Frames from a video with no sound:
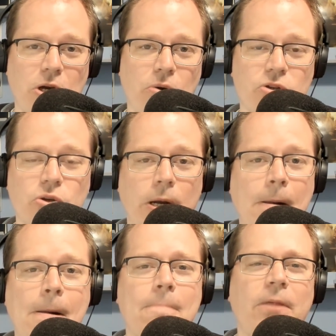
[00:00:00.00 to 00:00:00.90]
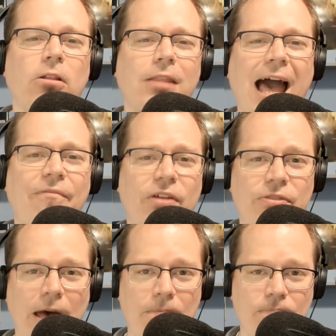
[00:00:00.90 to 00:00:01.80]
Dogecoin. They'll laugh at
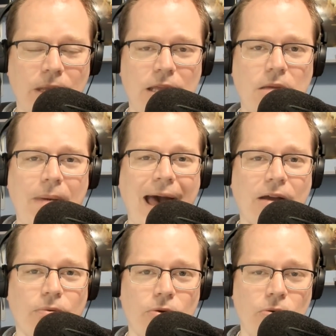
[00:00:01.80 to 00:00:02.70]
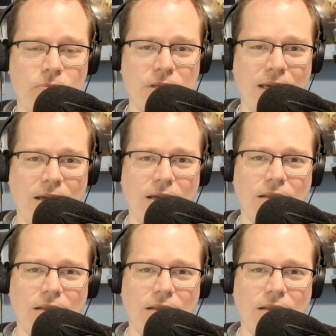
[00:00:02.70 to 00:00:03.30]
them in the back rooms like